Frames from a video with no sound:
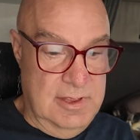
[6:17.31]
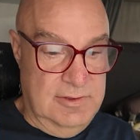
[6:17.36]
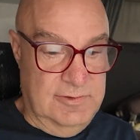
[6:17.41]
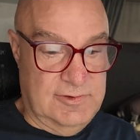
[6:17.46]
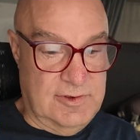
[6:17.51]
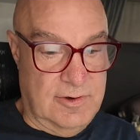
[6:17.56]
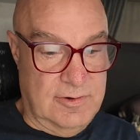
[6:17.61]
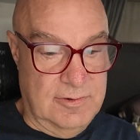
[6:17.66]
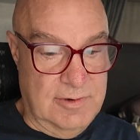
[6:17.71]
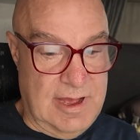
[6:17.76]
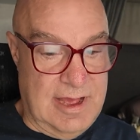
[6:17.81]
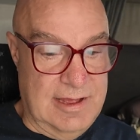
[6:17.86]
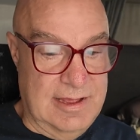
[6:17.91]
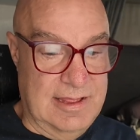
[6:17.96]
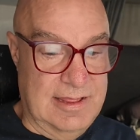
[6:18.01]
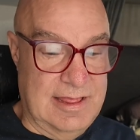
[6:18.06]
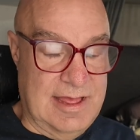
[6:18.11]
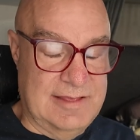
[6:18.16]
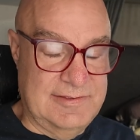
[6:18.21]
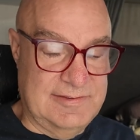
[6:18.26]
So
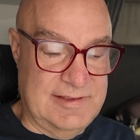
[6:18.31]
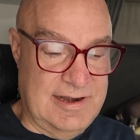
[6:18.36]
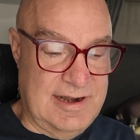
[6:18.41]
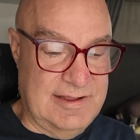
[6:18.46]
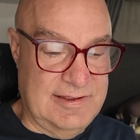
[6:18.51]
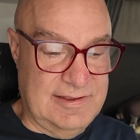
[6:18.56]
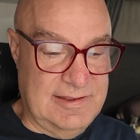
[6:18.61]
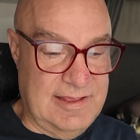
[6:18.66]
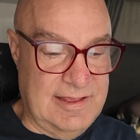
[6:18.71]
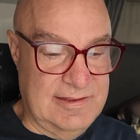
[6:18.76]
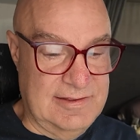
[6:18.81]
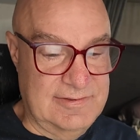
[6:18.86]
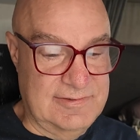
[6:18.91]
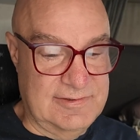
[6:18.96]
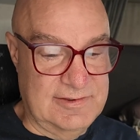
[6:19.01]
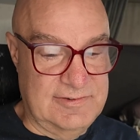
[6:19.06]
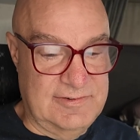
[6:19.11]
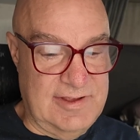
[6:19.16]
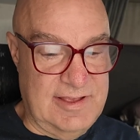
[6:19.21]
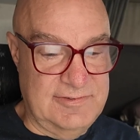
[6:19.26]
I said, I
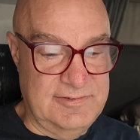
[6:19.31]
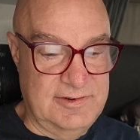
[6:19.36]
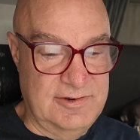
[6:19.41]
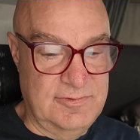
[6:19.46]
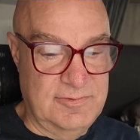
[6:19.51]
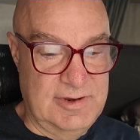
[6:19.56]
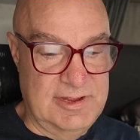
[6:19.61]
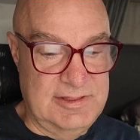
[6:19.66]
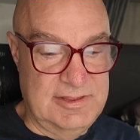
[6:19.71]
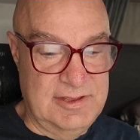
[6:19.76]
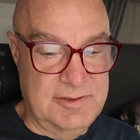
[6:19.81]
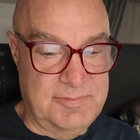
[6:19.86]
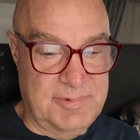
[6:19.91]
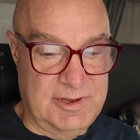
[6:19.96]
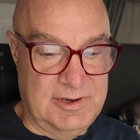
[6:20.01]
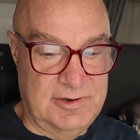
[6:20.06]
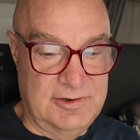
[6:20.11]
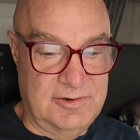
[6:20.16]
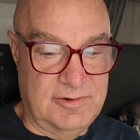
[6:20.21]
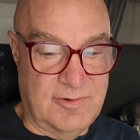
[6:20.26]
suggest you read the
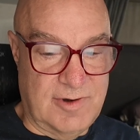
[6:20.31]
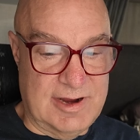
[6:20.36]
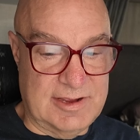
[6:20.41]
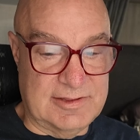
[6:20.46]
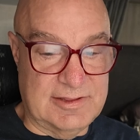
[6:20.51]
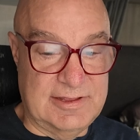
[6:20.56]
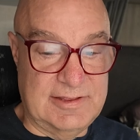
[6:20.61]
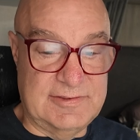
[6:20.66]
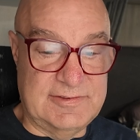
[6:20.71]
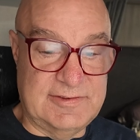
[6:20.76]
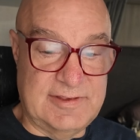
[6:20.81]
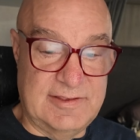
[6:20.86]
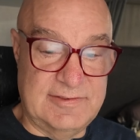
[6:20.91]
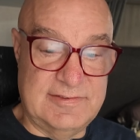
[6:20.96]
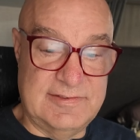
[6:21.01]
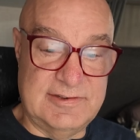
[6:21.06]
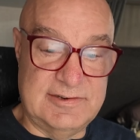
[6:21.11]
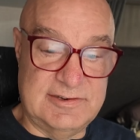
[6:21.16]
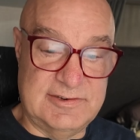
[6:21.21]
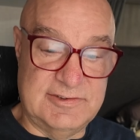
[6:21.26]
opinion directly. It
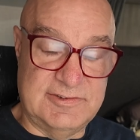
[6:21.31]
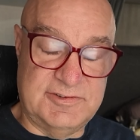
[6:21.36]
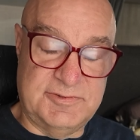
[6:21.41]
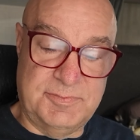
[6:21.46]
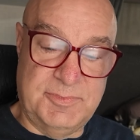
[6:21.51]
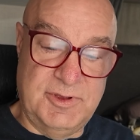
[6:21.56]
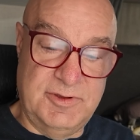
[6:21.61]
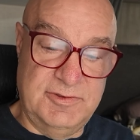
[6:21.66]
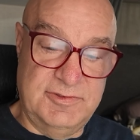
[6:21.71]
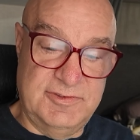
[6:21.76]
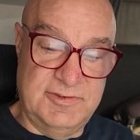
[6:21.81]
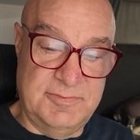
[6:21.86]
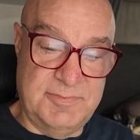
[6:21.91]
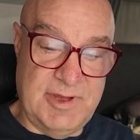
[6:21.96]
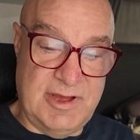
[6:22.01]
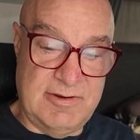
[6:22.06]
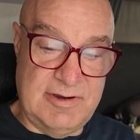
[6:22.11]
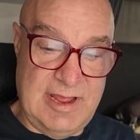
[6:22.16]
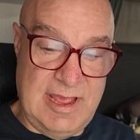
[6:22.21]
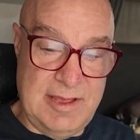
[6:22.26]
says that disputes
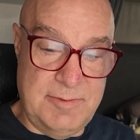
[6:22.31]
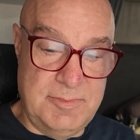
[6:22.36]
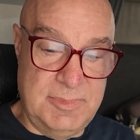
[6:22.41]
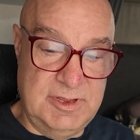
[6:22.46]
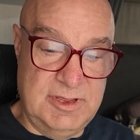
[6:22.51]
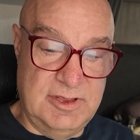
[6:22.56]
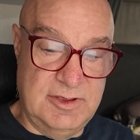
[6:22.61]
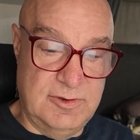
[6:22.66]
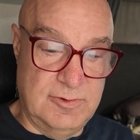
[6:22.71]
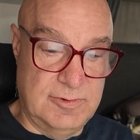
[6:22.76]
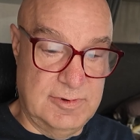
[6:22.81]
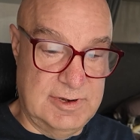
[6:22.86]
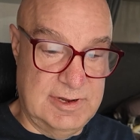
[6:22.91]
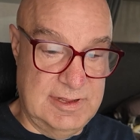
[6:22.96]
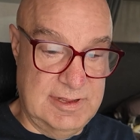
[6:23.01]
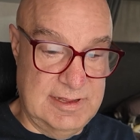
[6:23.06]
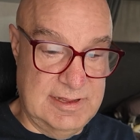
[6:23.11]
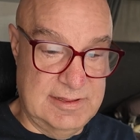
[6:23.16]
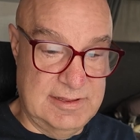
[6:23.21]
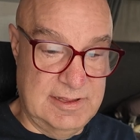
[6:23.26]
about
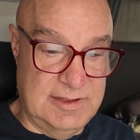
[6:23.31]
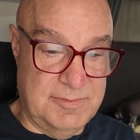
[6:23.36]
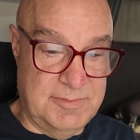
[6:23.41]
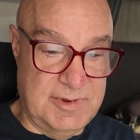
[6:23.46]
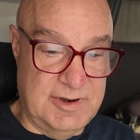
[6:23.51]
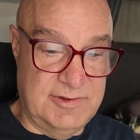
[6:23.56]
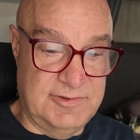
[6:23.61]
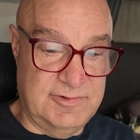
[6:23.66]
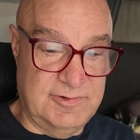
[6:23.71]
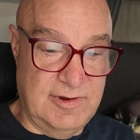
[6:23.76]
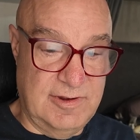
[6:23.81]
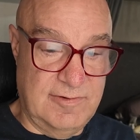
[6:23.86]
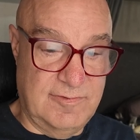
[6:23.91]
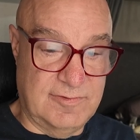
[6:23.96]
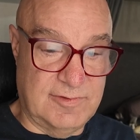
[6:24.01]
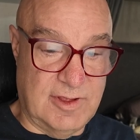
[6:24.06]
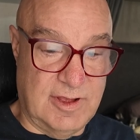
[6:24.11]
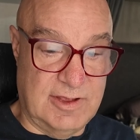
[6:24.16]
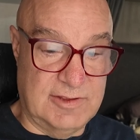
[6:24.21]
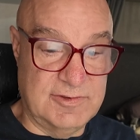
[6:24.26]
ambiguity in the
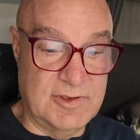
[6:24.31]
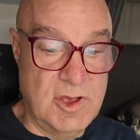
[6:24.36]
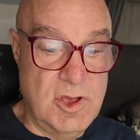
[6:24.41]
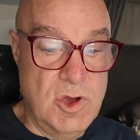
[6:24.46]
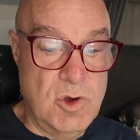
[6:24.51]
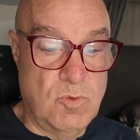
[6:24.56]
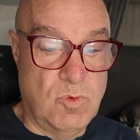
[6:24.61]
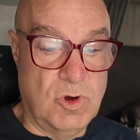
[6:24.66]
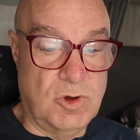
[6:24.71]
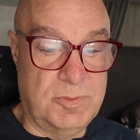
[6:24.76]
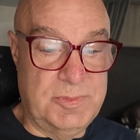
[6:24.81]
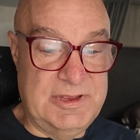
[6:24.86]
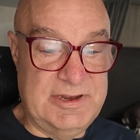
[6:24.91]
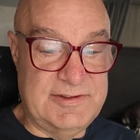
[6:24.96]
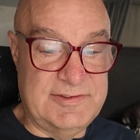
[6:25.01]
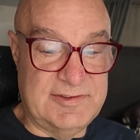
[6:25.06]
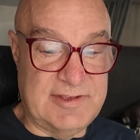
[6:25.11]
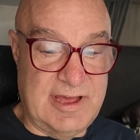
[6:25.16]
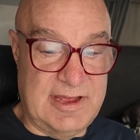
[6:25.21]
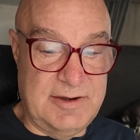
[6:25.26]
administrative laws will be
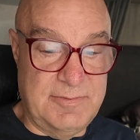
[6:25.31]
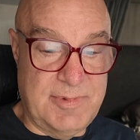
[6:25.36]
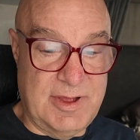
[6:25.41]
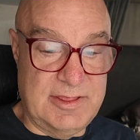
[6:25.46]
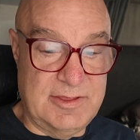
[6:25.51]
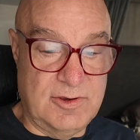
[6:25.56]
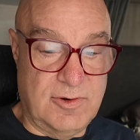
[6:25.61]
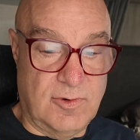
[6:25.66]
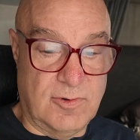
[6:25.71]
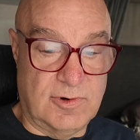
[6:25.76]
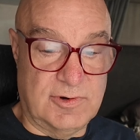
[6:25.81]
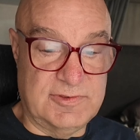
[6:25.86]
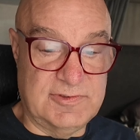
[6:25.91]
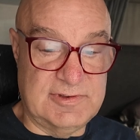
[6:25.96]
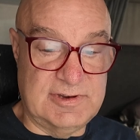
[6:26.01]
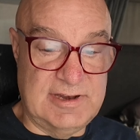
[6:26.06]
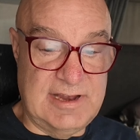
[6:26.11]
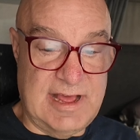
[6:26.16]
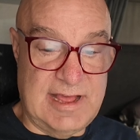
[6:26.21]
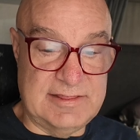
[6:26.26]
decided by the
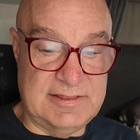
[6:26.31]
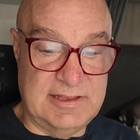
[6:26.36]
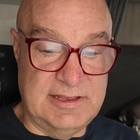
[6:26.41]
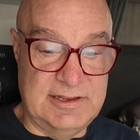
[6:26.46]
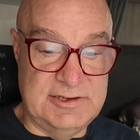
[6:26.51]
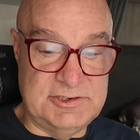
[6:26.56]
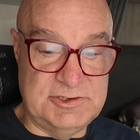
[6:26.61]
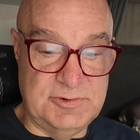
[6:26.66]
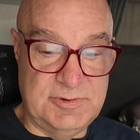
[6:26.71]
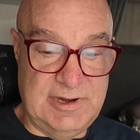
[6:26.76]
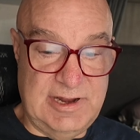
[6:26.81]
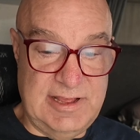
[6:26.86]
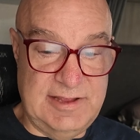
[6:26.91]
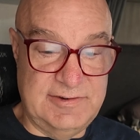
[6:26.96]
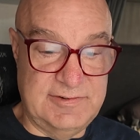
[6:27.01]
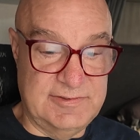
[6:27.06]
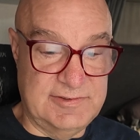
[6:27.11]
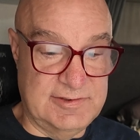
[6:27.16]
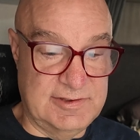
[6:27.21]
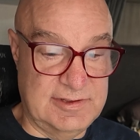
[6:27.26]
courts and not the issuing
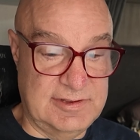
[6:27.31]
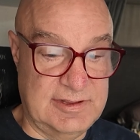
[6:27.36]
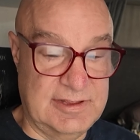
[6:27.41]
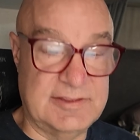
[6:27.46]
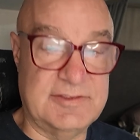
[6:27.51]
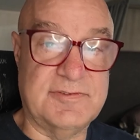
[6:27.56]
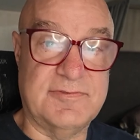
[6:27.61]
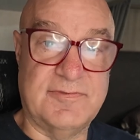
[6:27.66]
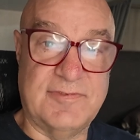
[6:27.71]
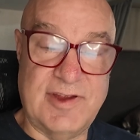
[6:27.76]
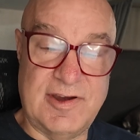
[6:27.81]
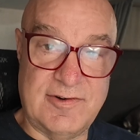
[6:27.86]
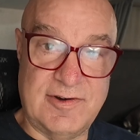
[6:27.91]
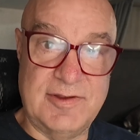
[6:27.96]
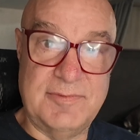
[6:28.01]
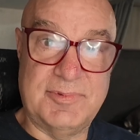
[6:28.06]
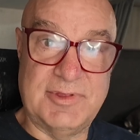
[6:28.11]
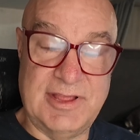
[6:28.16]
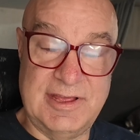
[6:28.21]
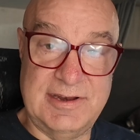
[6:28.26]
agency. It's
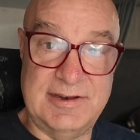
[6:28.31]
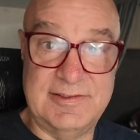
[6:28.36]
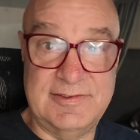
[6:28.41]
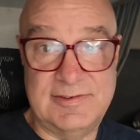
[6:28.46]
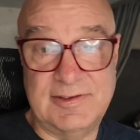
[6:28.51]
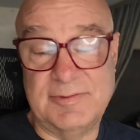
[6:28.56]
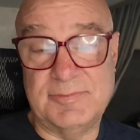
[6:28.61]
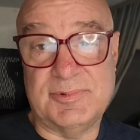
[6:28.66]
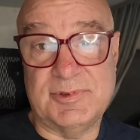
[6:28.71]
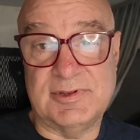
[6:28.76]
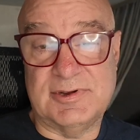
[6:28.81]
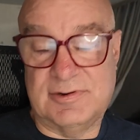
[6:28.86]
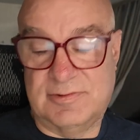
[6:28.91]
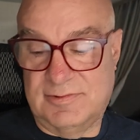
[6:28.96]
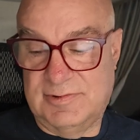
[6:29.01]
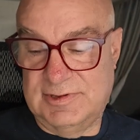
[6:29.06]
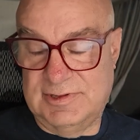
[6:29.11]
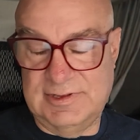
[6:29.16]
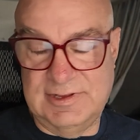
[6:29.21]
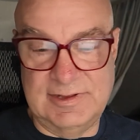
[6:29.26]
very plain and simple, and it
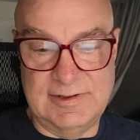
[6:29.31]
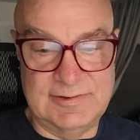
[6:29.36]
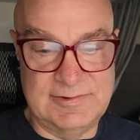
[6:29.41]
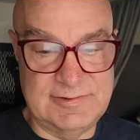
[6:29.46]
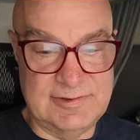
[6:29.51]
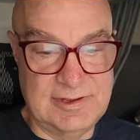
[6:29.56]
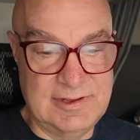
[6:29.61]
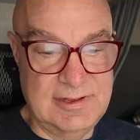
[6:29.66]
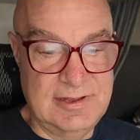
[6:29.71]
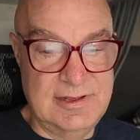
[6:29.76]
really is.